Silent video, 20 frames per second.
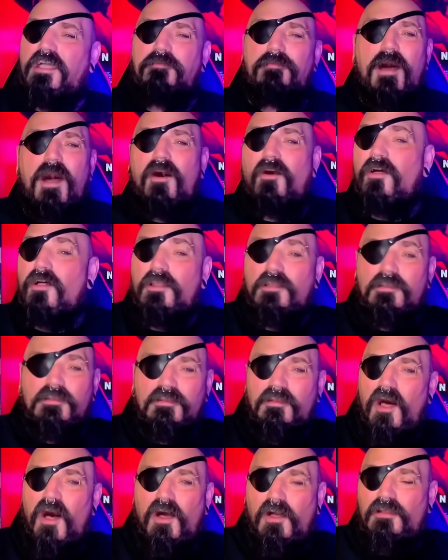about
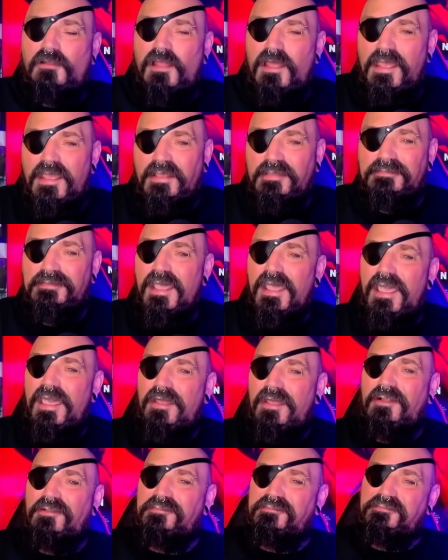Long Legs.
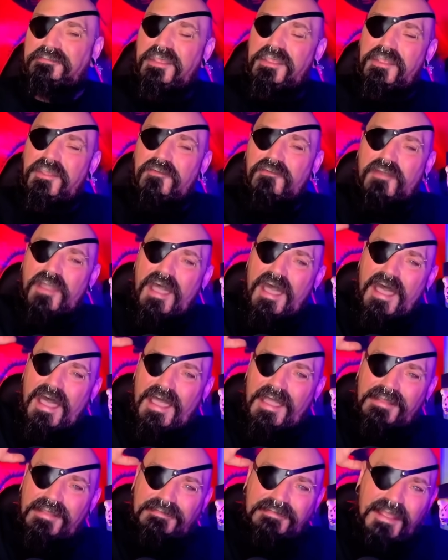And I'll see you
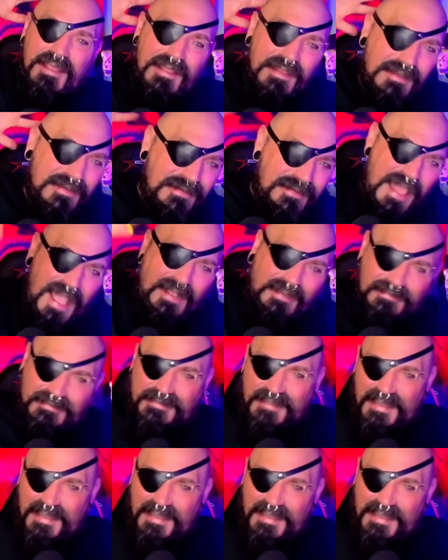guys next